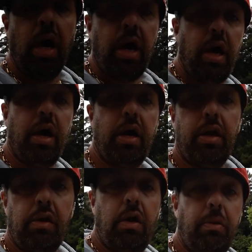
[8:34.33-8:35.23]
and
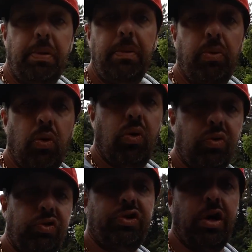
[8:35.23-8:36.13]
a lot of
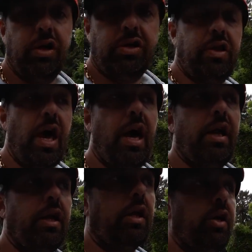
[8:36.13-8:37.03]
people judge
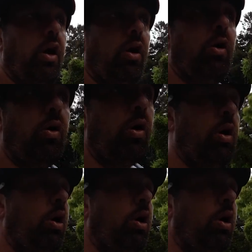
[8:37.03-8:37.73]
that and go,